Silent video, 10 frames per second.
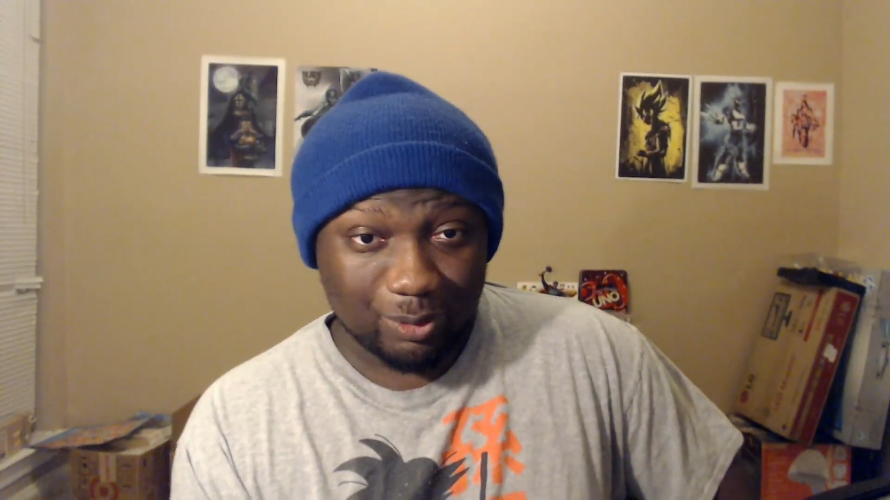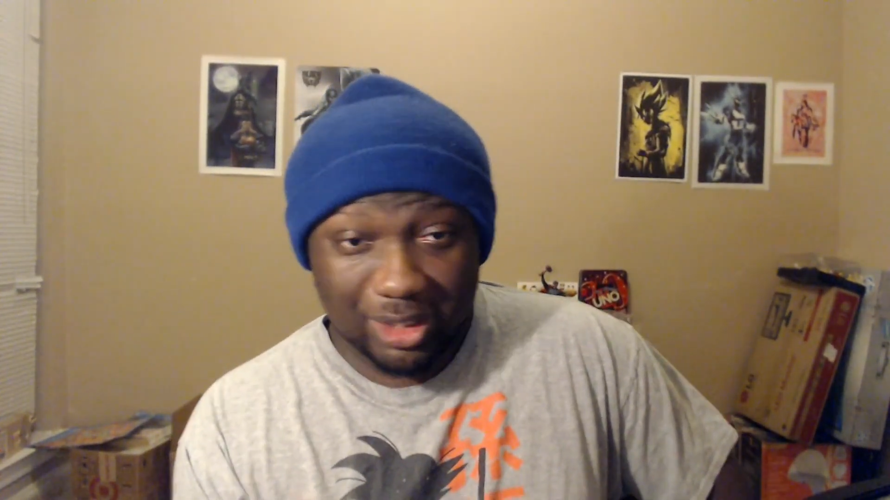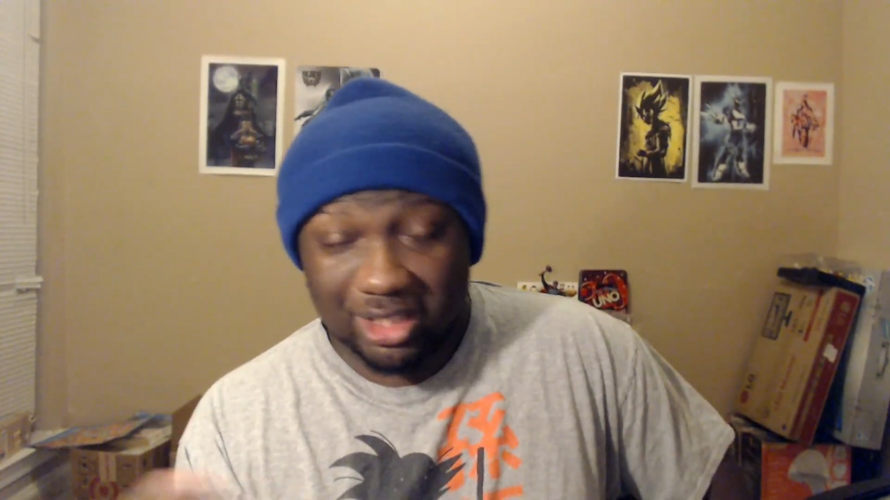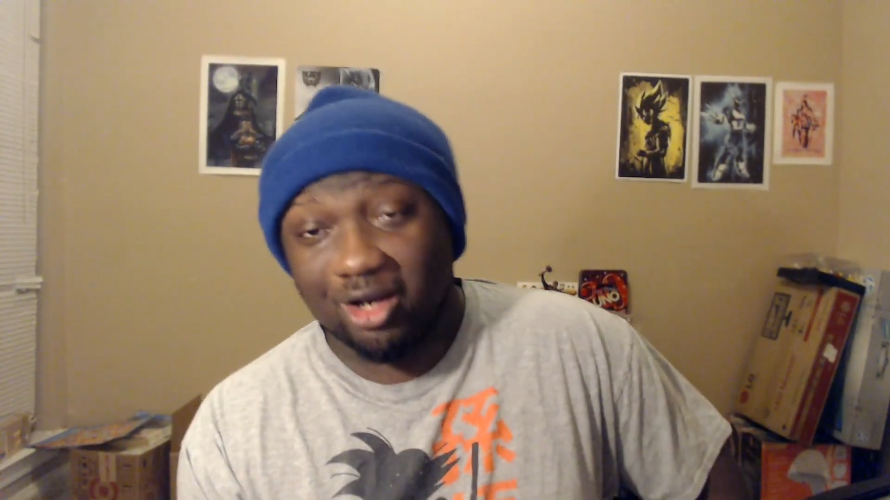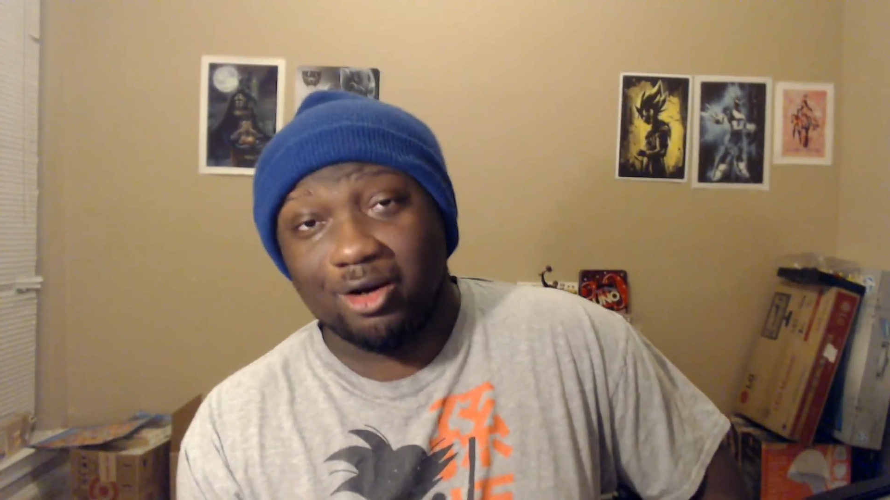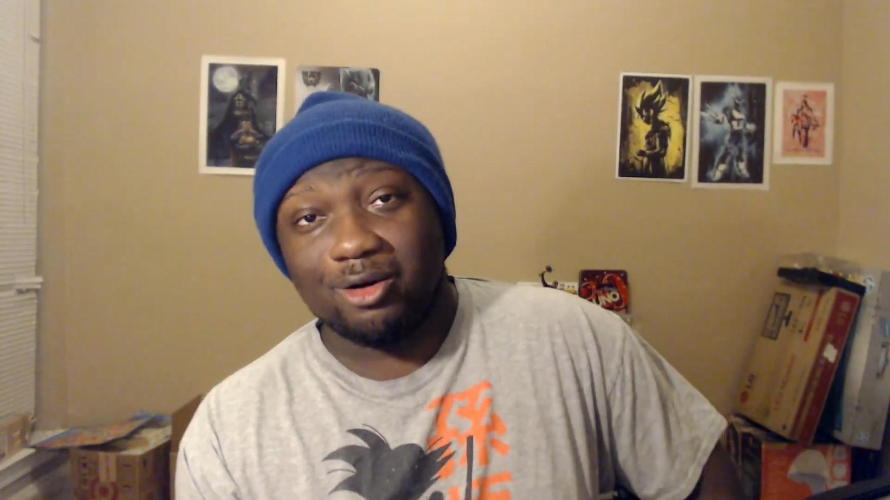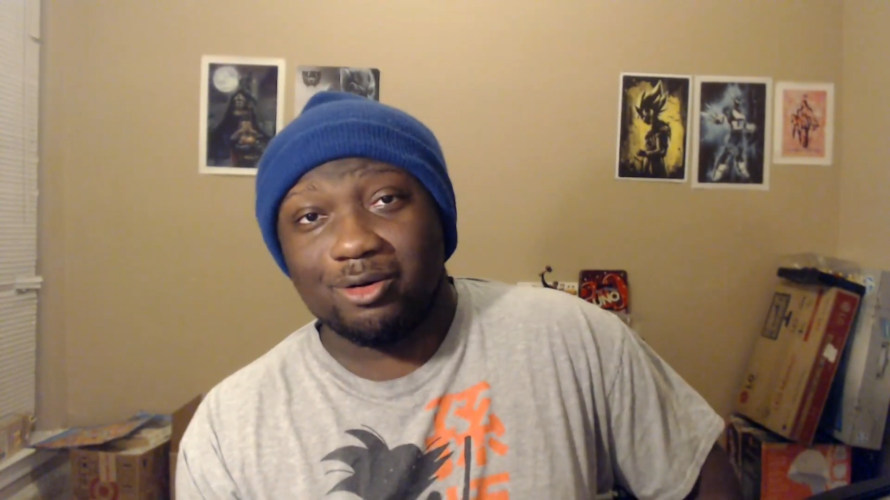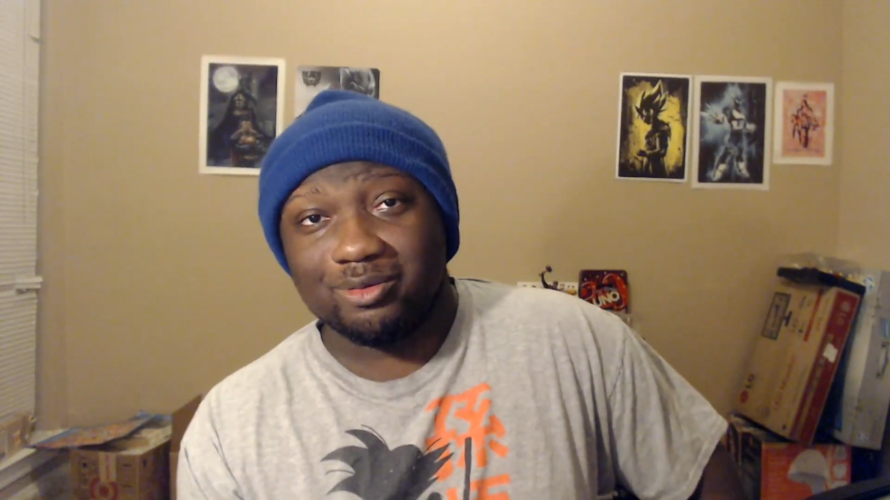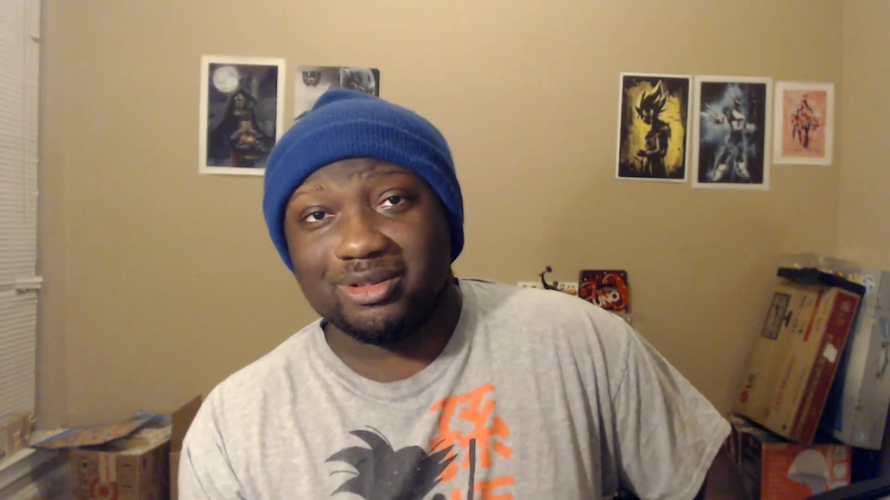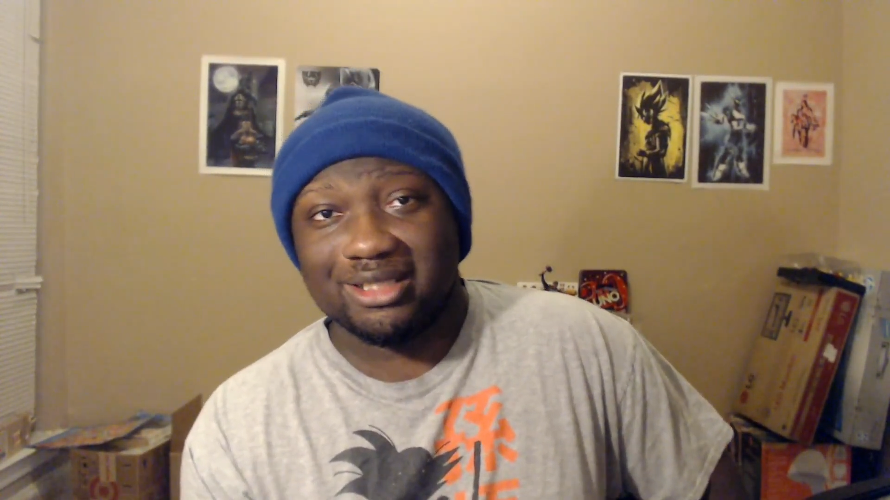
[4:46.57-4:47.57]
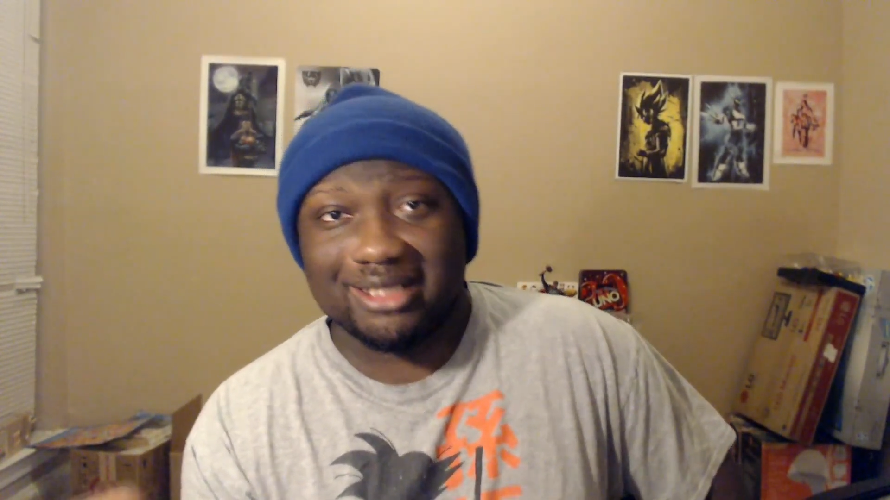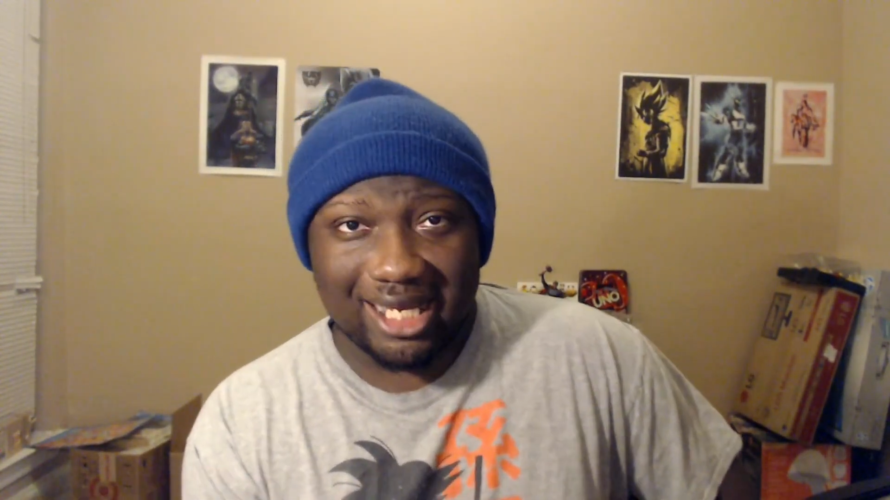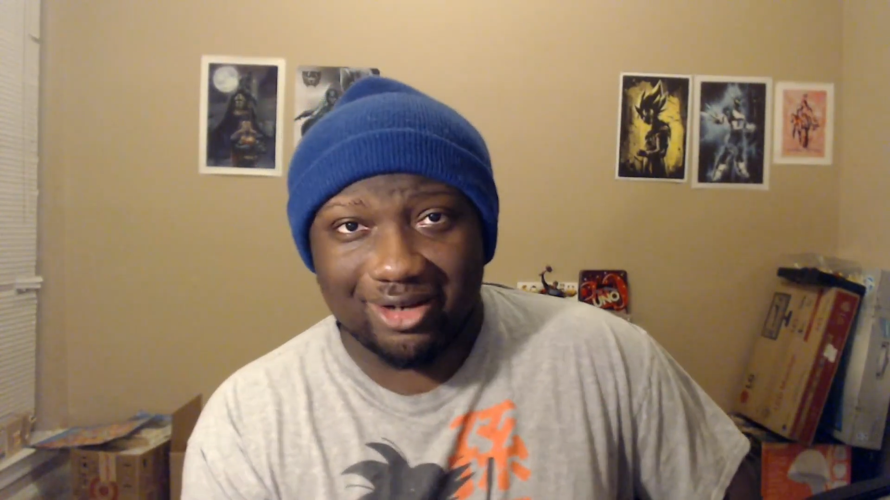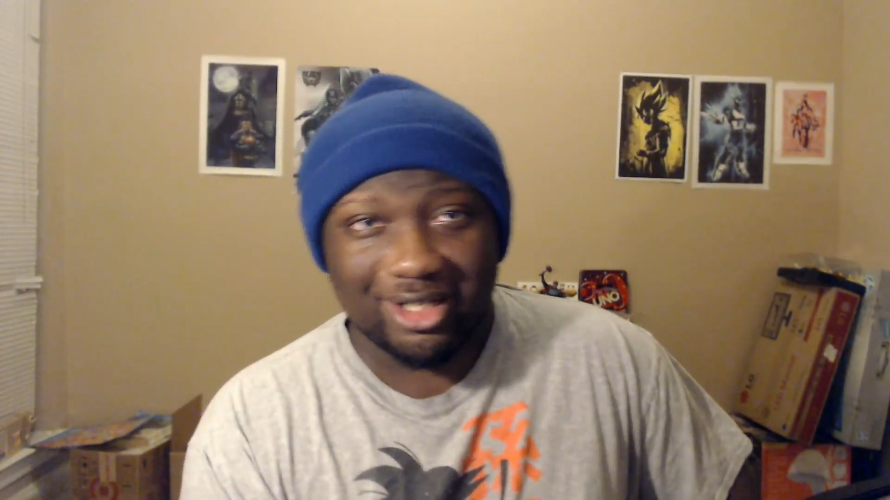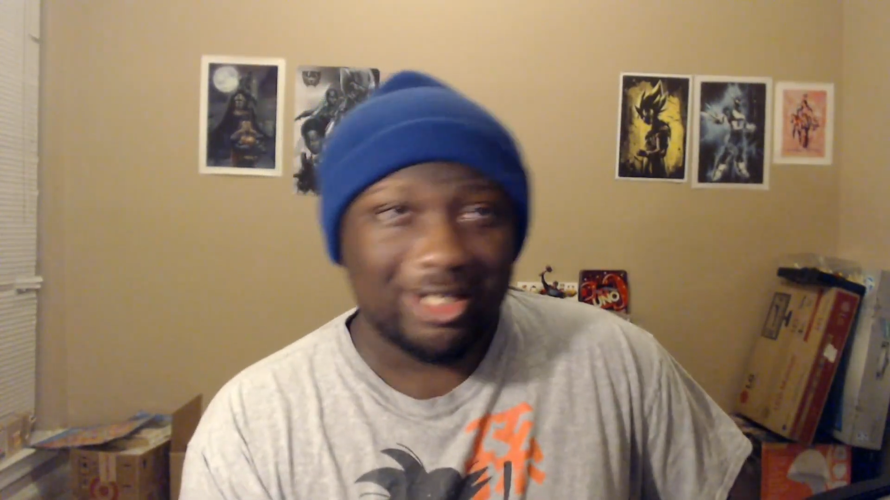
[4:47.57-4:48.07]
We know the
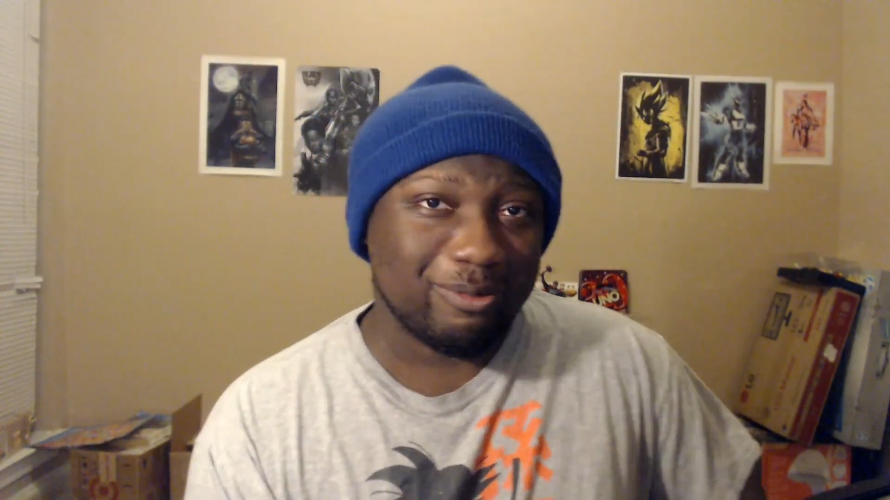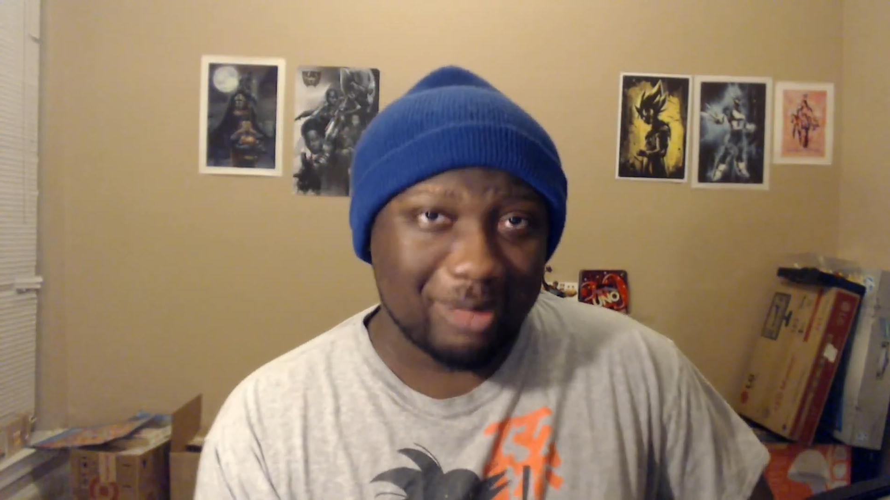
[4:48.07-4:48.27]
downhill